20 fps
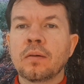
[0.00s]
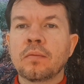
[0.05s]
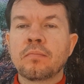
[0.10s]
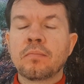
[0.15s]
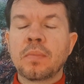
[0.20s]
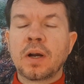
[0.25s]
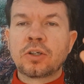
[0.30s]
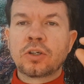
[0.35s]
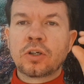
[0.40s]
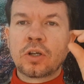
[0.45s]

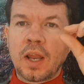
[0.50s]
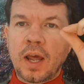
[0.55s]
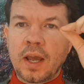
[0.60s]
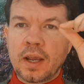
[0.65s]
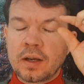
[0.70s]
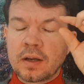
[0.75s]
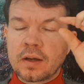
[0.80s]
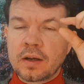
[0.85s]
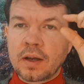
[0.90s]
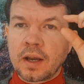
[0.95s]
much
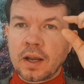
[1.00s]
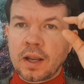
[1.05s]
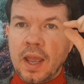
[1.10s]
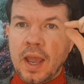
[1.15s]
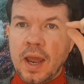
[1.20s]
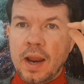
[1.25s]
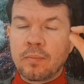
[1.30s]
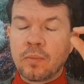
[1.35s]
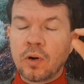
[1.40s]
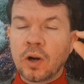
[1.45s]
like a
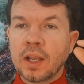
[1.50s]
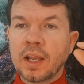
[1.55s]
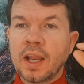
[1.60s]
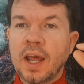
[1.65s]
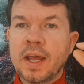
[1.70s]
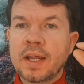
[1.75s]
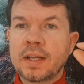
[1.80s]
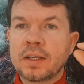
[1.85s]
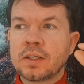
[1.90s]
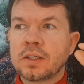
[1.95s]
camera
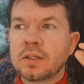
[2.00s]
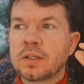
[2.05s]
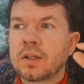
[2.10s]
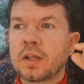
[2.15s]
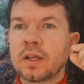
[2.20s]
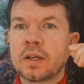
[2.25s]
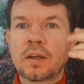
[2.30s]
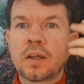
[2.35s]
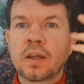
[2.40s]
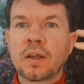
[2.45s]
lens
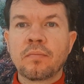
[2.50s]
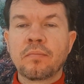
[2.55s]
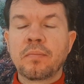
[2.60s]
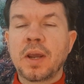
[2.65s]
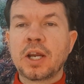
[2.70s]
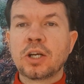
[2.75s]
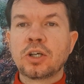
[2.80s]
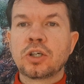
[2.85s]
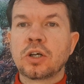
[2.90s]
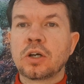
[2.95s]
that can
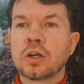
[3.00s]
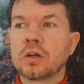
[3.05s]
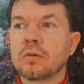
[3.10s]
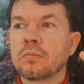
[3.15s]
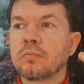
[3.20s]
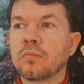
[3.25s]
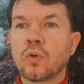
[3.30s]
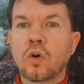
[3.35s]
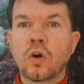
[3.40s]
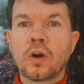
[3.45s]

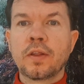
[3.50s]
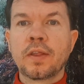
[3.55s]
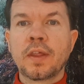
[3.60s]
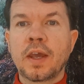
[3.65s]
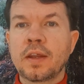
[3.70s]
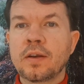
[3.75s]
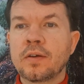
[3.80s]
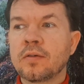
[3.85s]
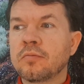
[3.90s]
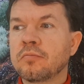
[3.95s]
measure more
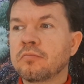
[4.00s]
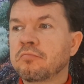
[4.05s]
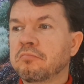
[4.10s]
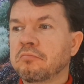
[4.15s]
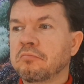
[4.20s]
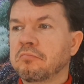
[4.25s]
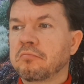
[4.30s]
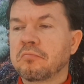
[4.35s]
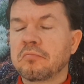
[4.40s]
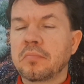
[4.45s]
than
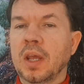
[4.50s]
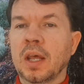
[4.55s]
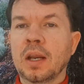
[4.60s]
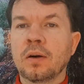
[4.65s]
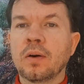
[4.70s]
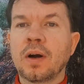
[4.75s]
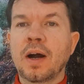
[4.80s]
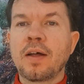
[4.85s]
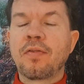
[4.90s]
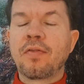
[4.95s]

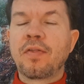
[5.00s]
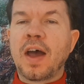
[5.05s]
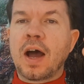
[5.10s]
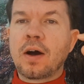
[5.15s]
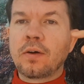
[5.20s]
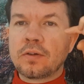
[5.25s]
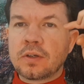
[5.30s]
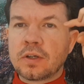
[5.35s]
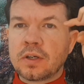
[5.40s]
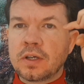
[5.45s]

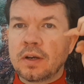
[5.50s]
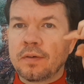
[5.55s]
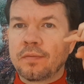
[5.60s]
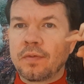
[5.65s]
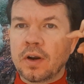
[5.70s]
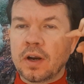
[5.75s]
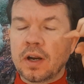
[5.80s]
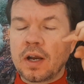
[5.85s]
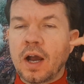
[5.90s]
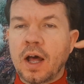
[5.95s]
1,000
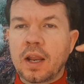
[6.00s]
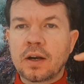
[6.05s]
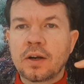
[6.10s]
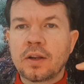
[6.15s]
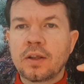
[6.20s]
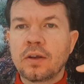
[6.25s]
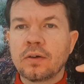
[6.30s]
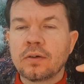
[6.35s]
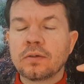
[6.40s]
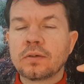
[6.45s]
different color
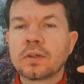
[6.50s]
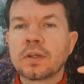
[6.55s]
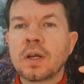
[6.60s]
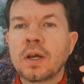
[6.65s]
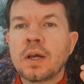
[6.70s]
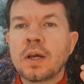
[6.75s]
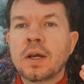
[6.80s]
hues,